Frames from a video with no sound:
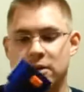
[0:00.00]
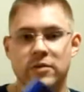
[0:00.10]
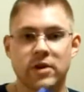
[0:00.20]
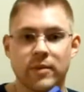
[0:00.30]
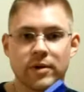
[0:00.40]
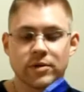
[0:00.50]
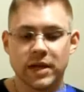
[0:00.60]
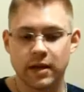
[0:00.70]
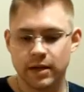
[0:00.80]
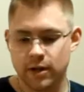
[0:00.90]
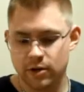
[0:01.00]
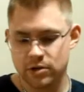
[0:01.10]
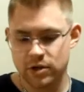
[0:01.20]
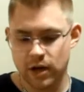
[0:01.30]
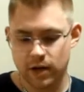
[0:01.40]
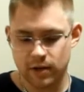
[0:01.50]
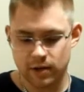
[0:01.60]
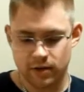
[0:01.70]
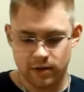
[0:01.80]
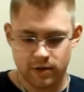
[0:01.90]
here I've got my Retaliator stock,
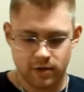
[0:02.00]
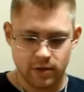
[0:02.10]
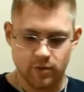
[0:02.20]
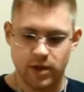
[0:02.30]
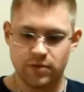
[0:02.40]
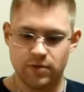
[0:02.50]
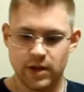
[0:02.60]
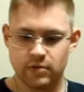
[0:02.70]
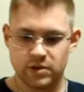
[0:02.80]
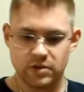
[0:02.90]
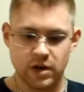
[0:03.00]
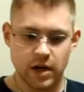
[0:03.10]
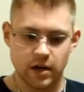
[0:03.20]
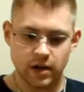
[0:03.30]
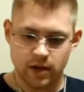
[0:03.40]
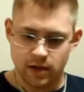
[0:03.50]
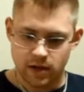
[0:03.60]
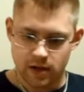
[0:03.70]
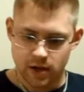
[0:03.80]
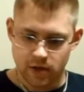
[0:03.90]
my favorite stock.
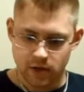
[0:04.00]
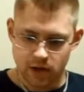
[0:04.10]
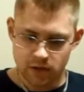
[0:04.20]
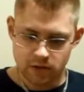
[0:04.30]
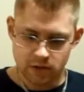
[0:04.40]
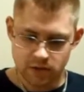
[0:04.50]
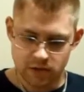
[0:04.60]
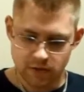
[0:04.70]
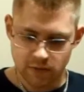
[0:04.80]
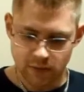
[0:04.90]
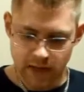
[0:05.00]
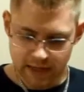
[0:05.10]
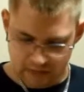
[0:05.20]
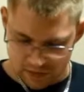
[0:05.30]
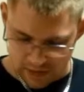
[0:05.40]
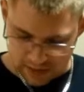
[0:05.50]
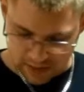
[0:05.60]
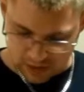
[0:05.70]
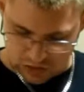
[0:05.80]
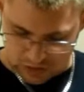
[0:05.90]
The colors of the plastic
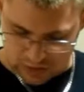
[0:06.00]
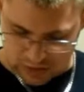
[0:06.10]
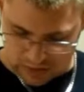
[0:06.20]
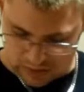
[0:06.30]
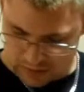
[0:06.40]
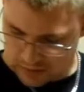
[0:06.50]
actually,